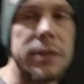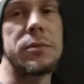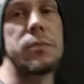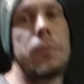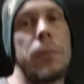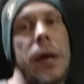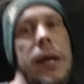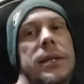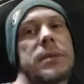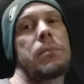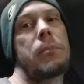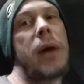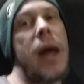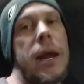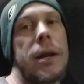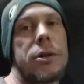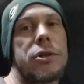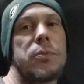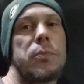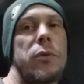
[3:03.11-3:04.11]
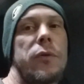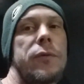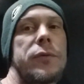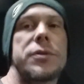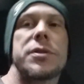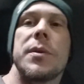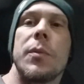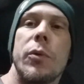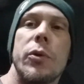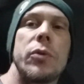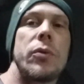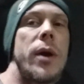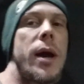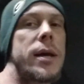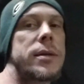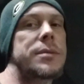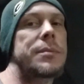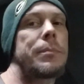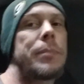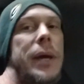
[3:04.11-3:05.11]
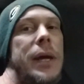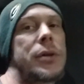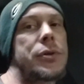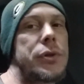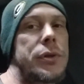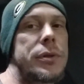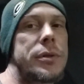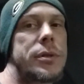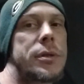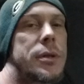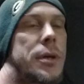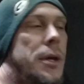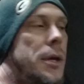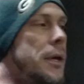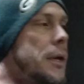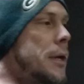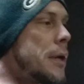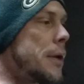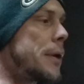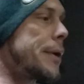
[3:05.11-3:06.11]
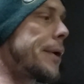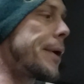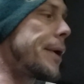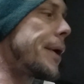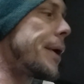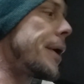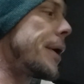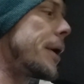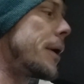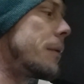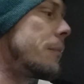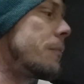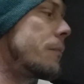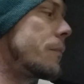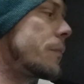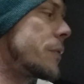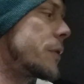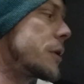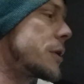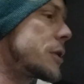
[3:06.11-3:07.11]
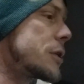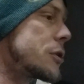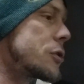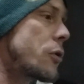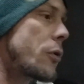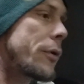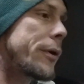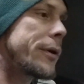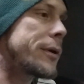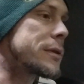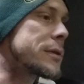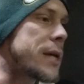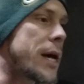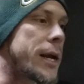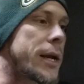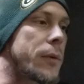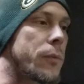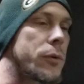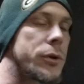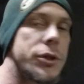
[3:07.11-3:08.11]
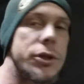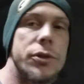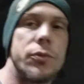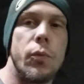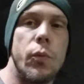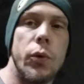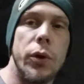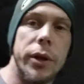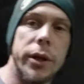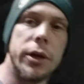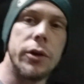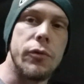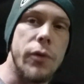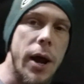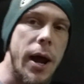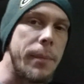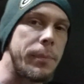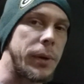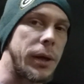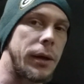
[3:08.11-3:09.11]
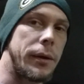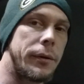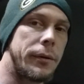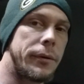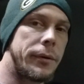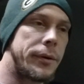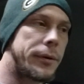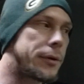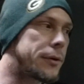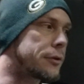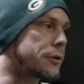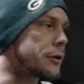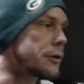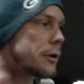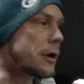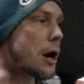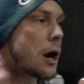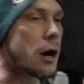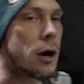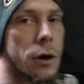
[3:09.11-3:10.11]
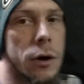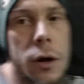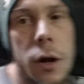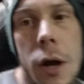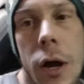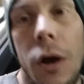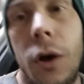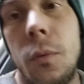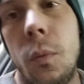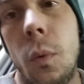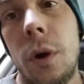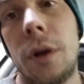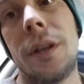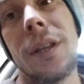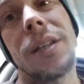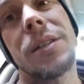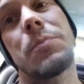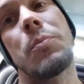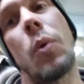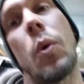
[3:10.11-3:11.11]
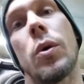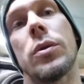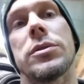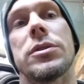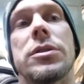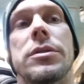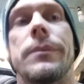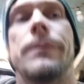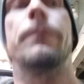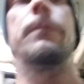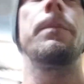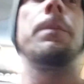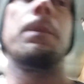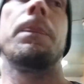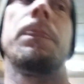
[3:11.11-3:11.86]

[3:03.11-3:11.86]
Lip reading: think it's manageable for someone who has some patience. The tutorials on it were just really crappy. There are one of these bolts.